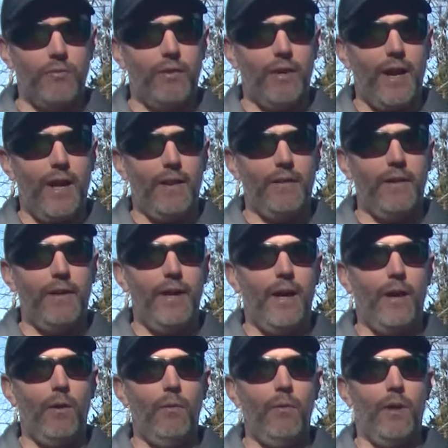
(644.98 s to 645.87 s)
Rhode Island
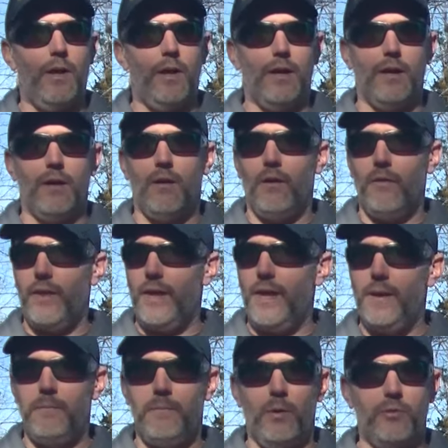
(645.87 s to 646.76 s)
now, all the
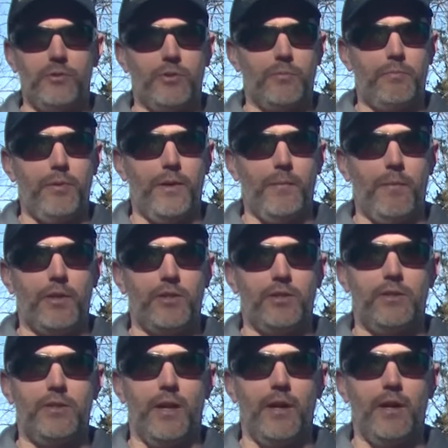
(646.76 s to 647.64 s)
head boats are pretty
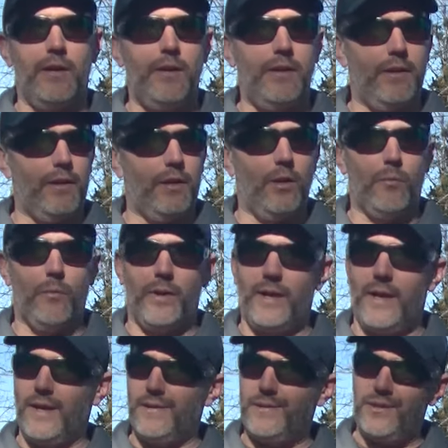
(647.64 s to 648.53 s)
much done. You know, we
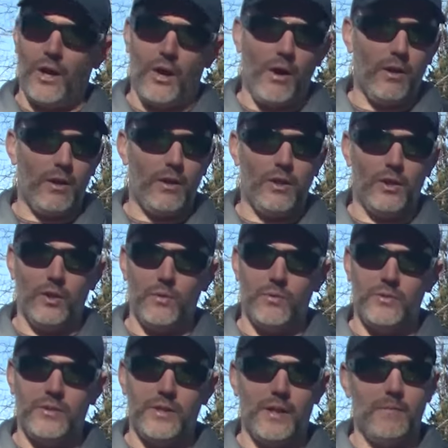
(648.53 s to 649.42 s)
had Tog
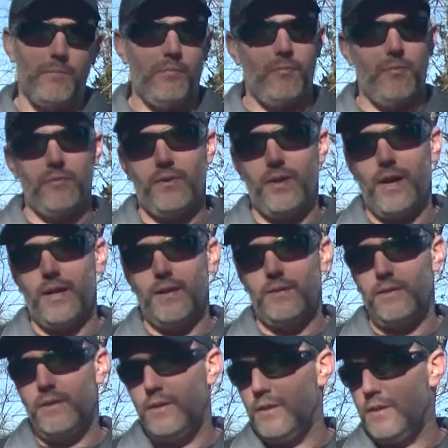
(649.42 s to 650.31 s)
closed up. We've got
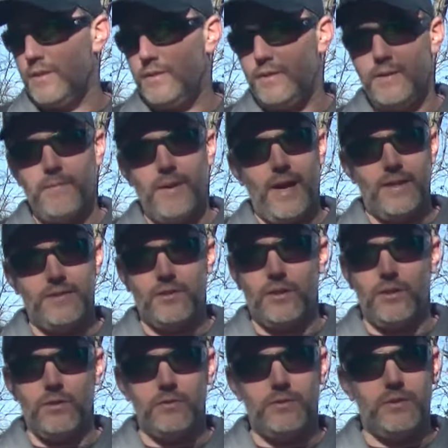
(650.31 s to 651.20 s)
sea bass
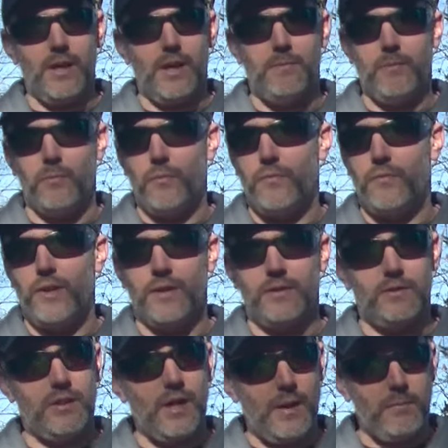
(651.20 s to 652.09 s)
closed up, and we've
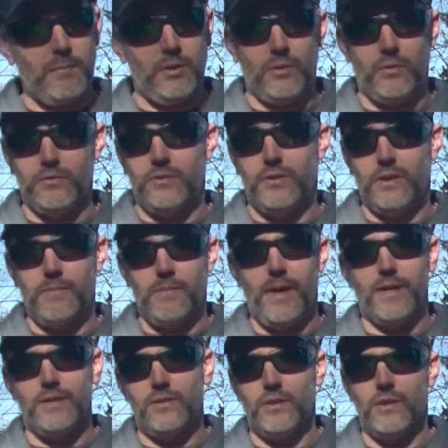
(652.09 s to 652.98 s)
got scup closed up
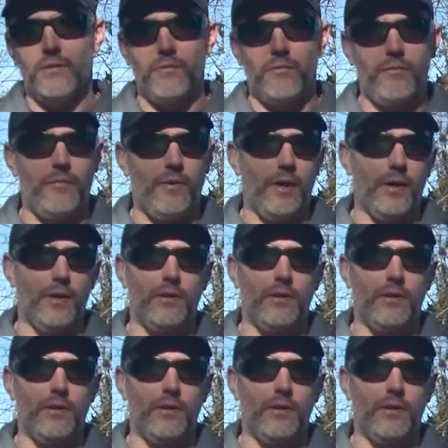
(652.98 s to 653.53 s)
as of